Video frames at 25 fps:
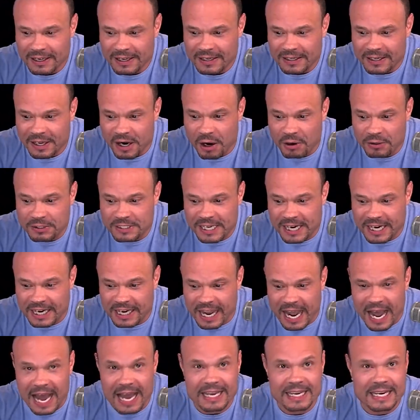You know, did a
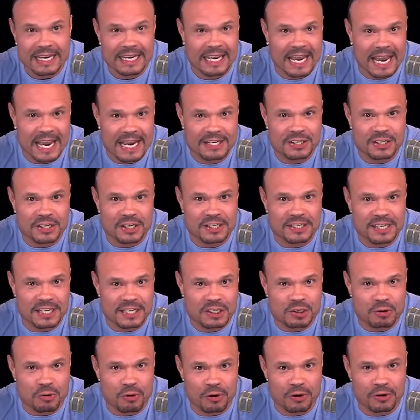guy engage in
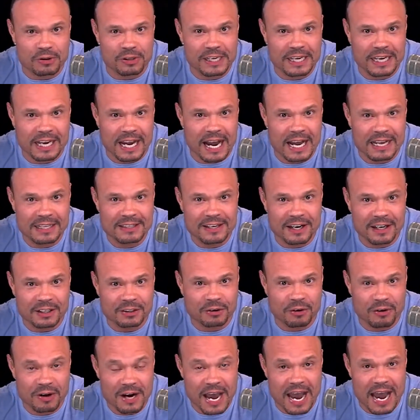disorderly conduct
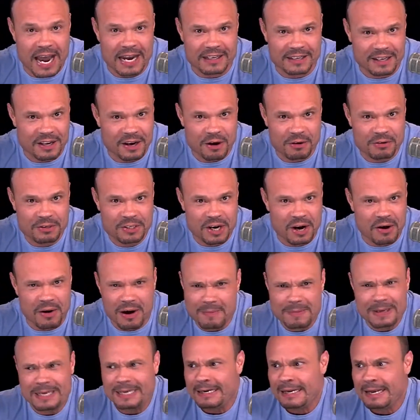or not? You know, Joe, I
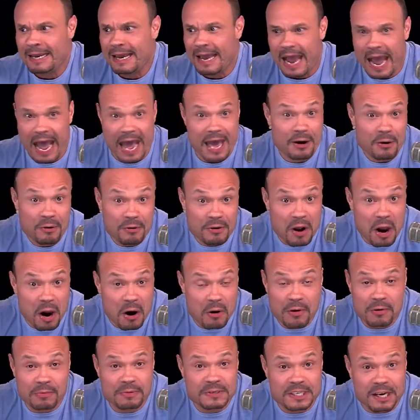mean, I don't
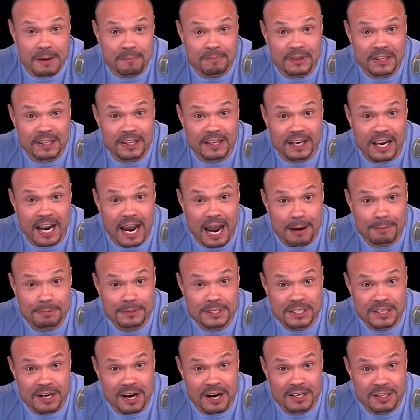know. It was up to the
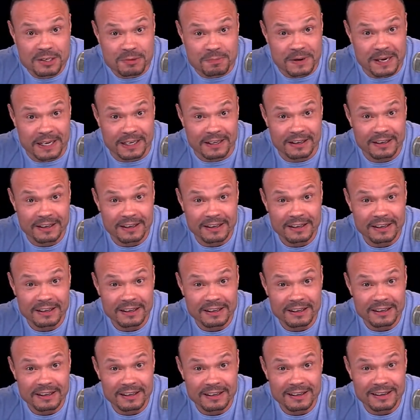cop's judgment.
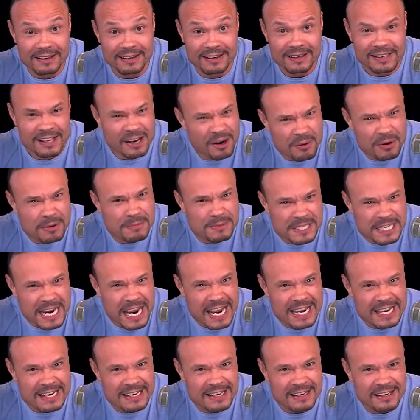You know what I'm
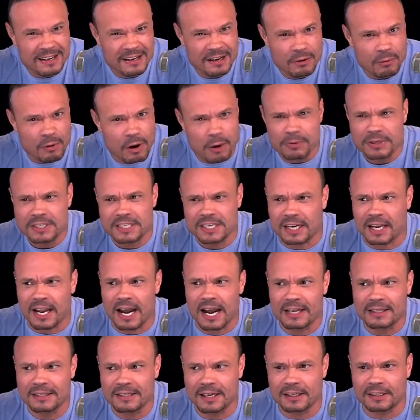saying? Well, was the
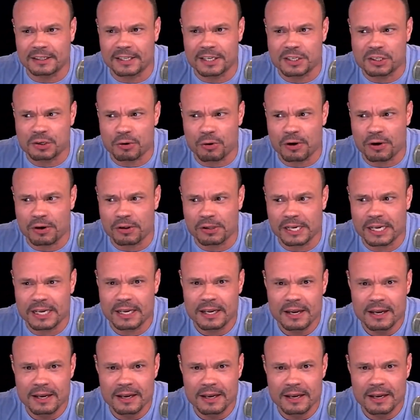conduct disorderly?